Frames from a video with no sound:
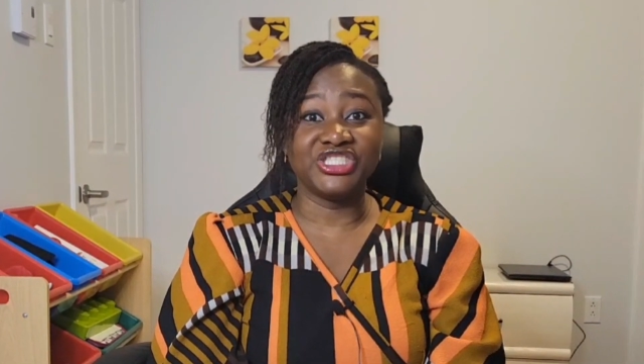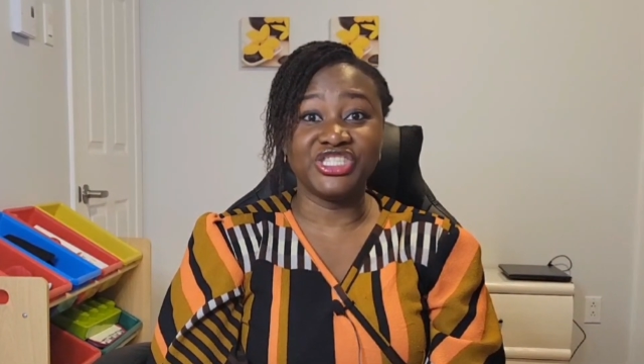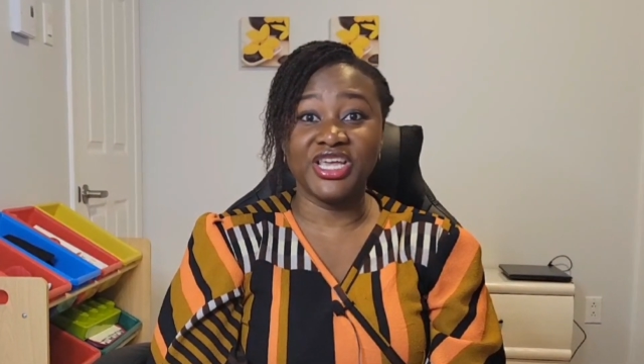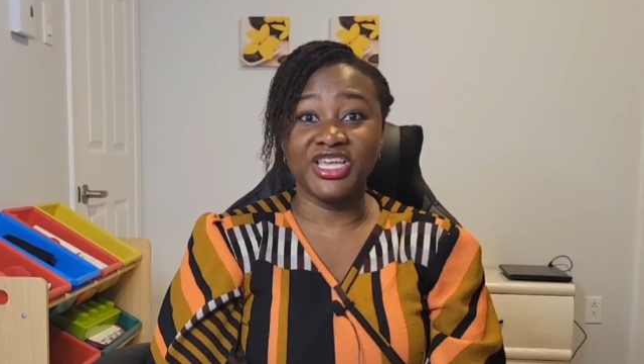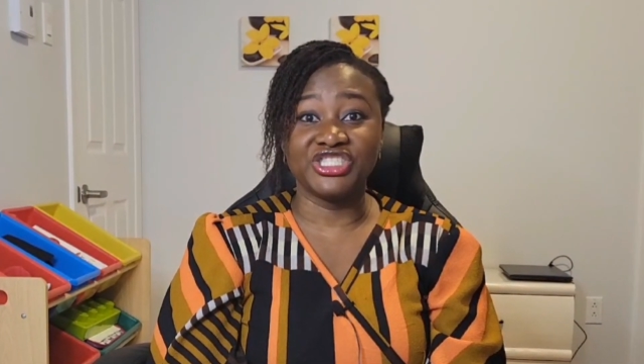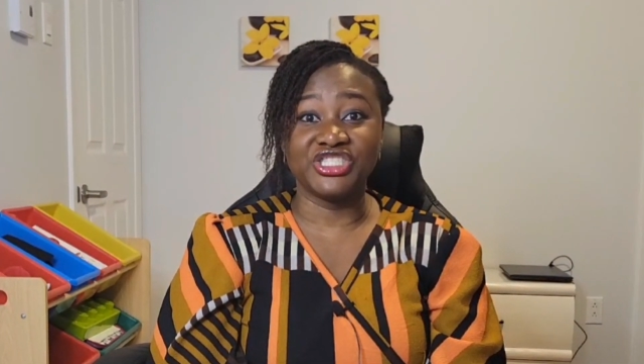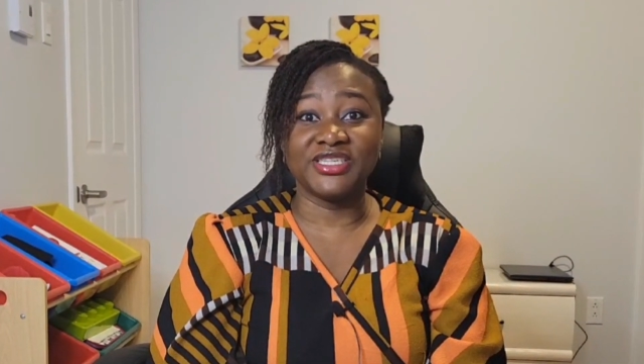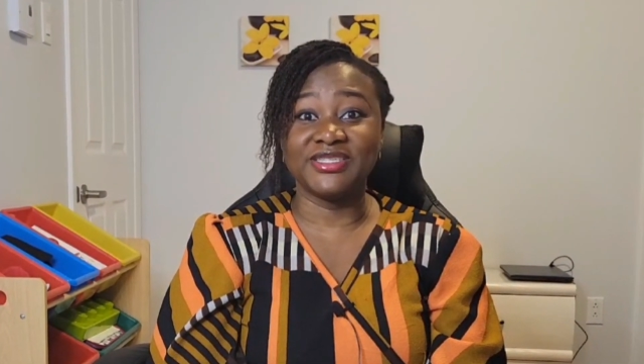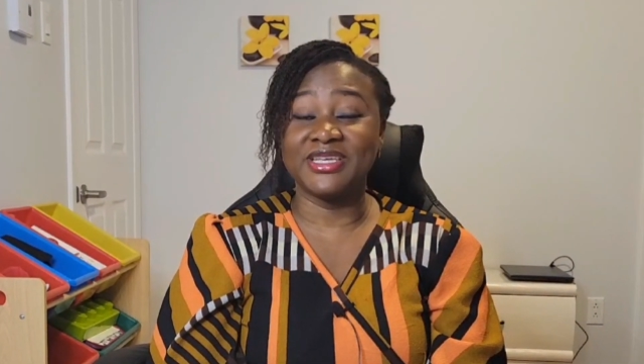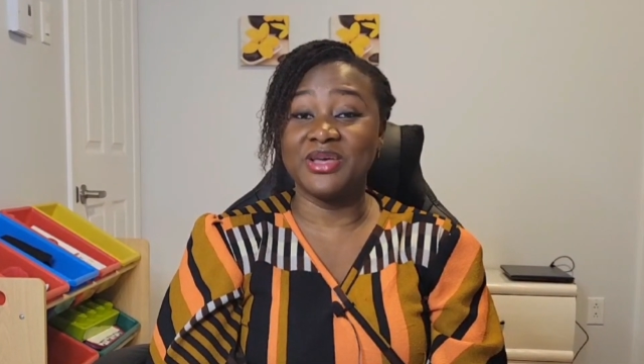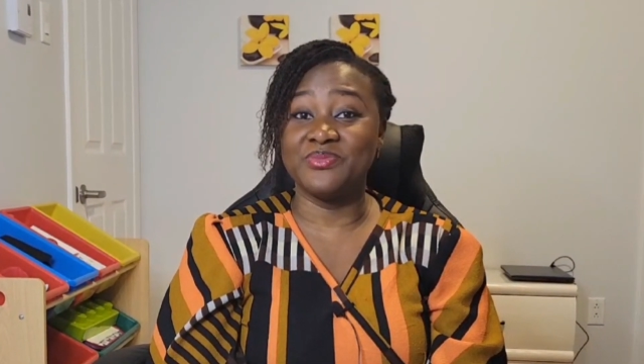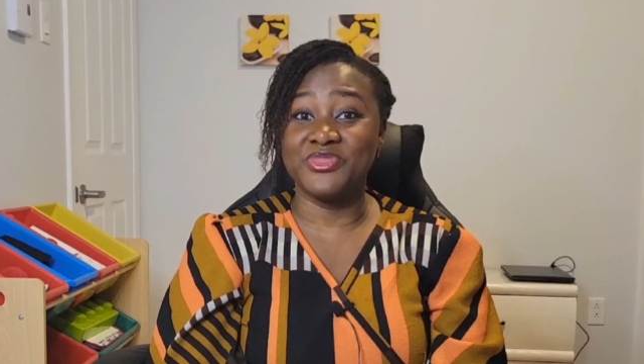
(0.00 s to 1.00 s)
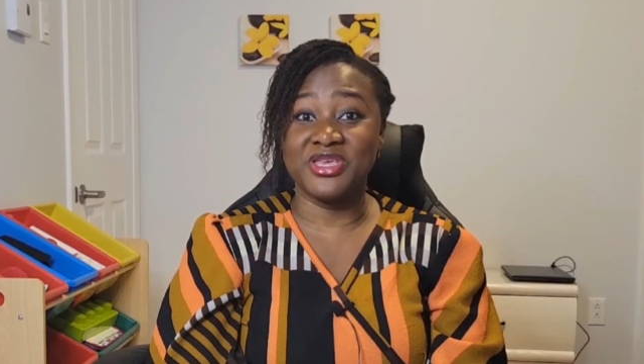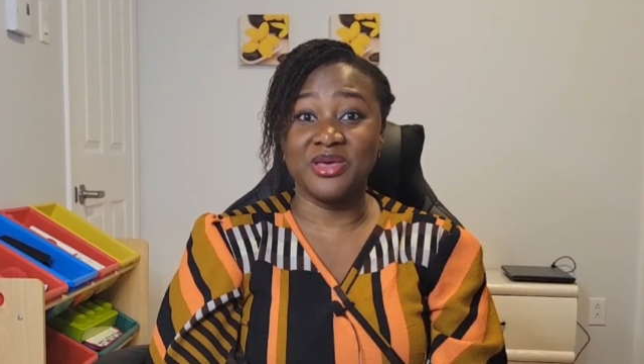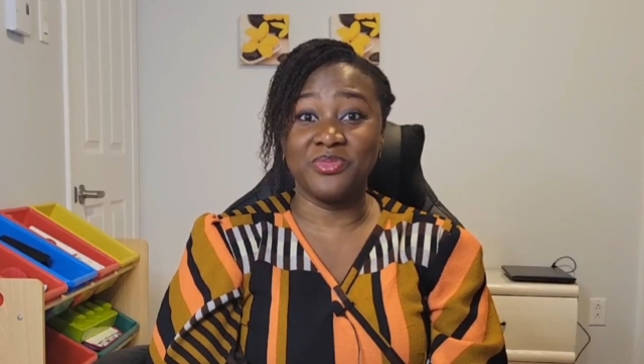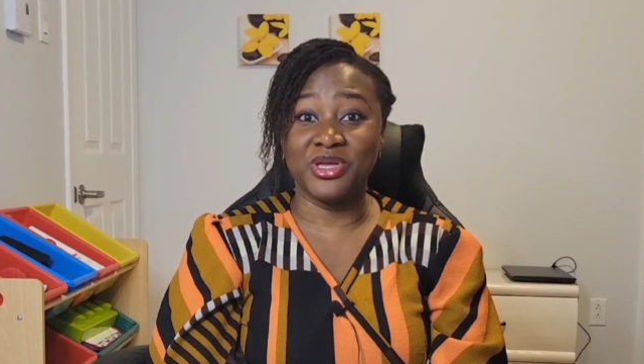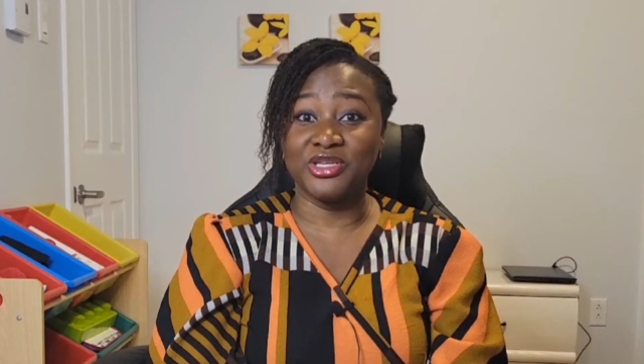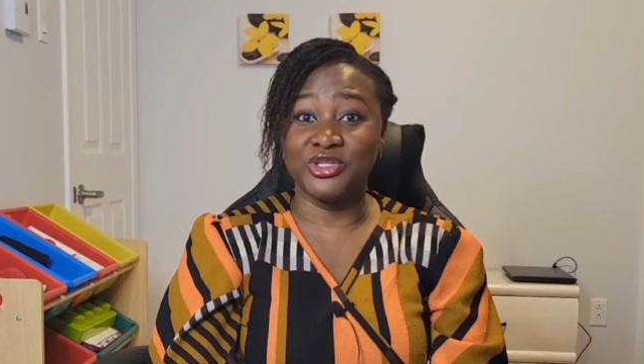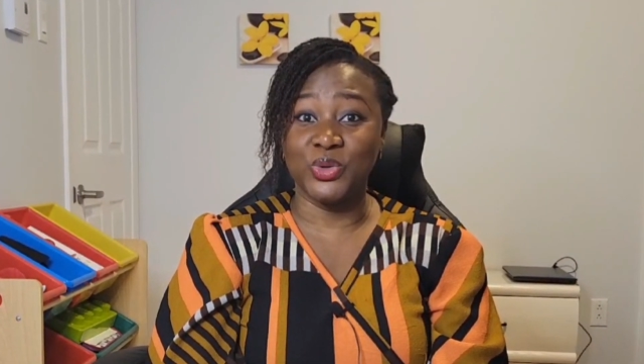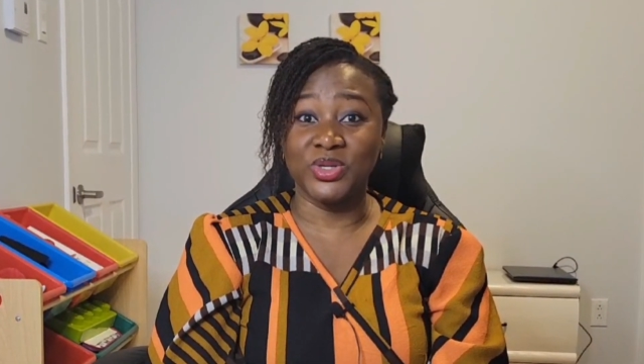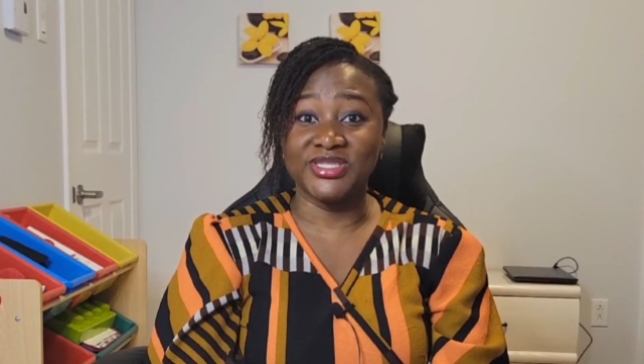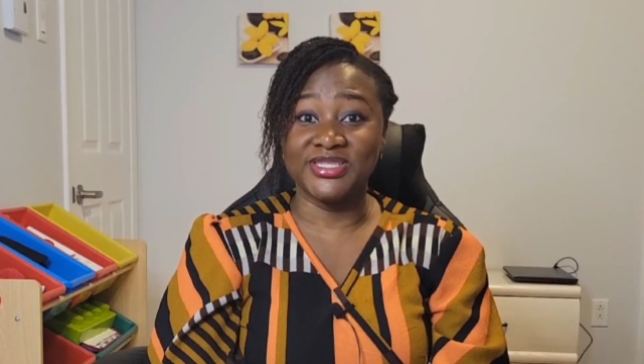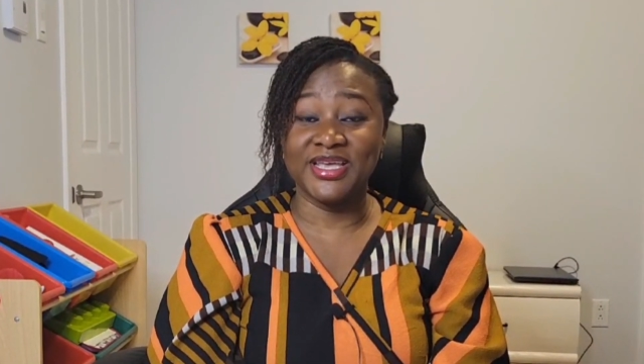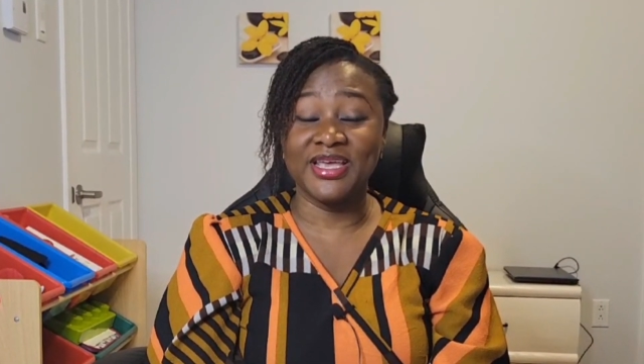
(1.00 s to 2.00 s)
changes can be a bit
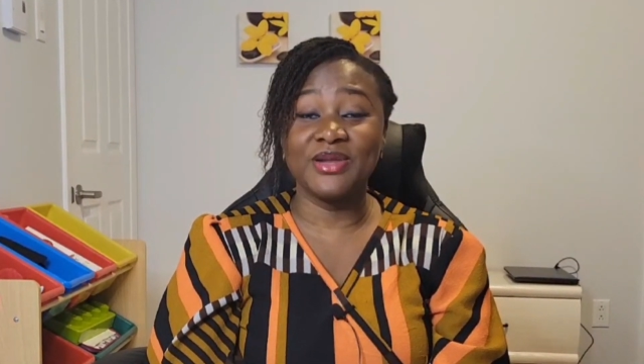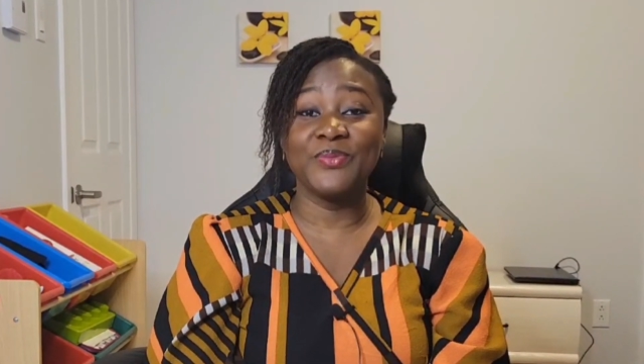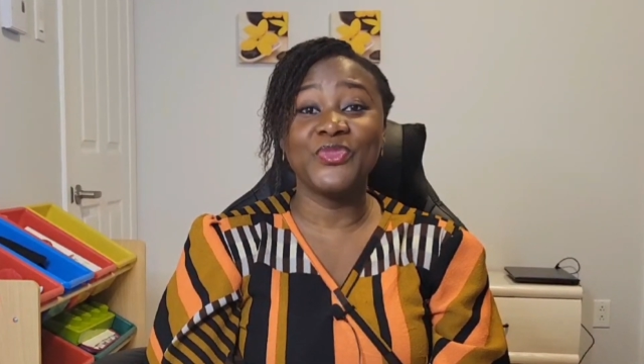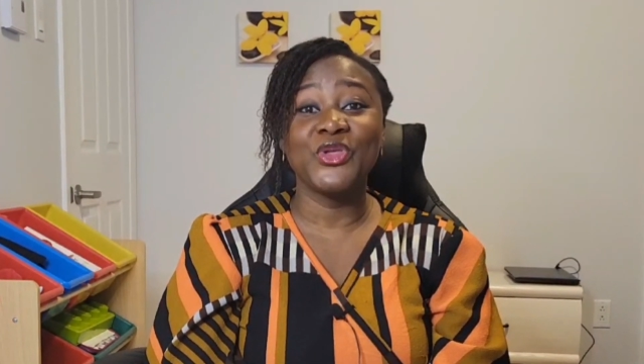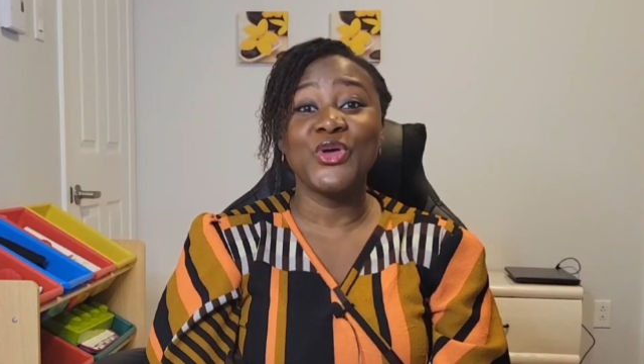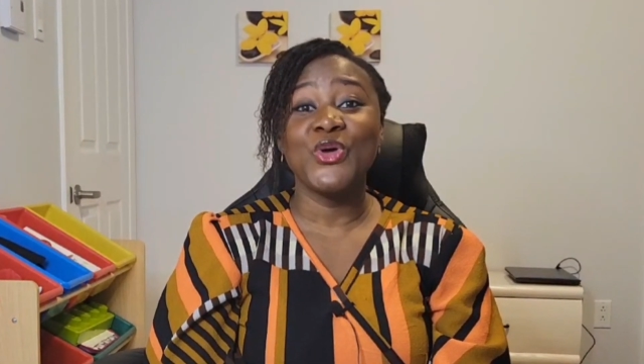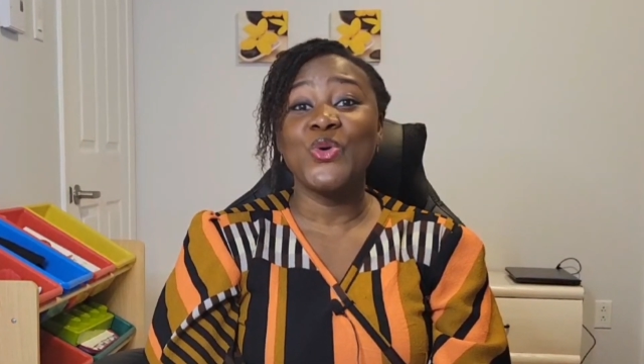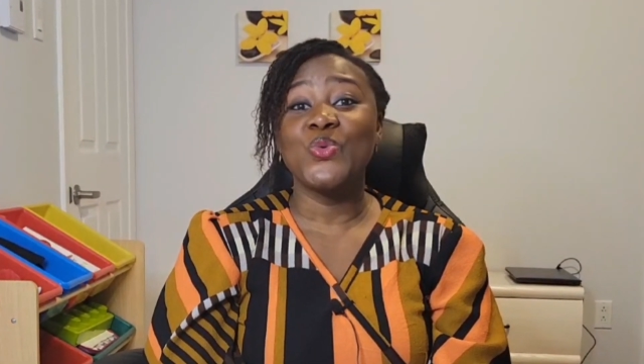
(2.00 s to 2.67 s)
daunting,